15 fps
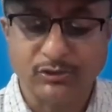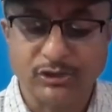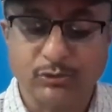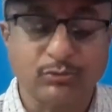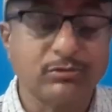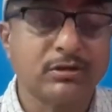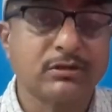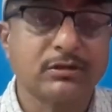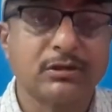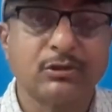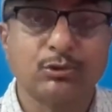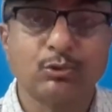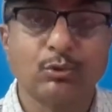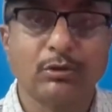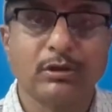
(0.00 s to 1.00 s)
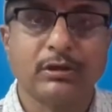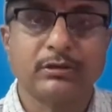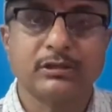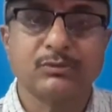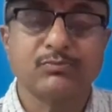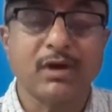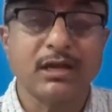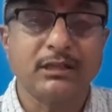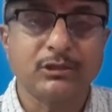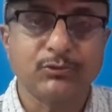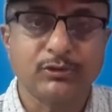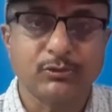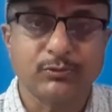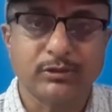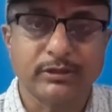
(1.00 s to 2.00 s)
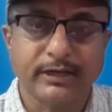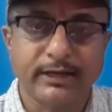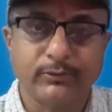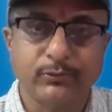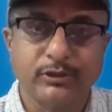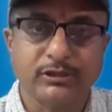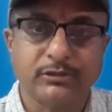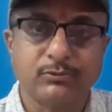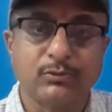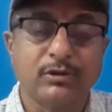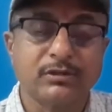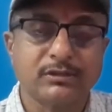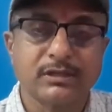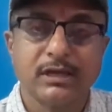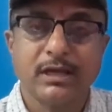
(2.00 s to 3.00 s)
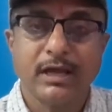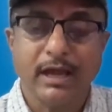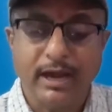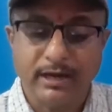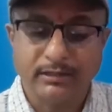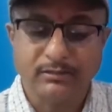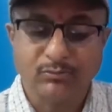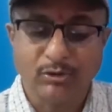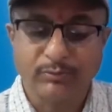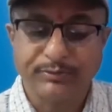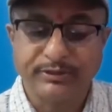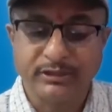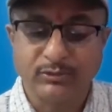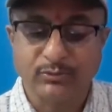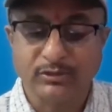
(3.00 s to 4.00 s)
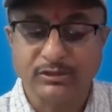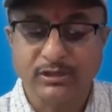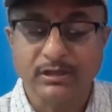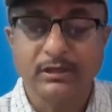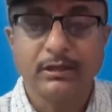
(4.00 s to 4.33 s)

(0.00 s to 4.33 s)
She could not control her smiles, which it was at the moment, it was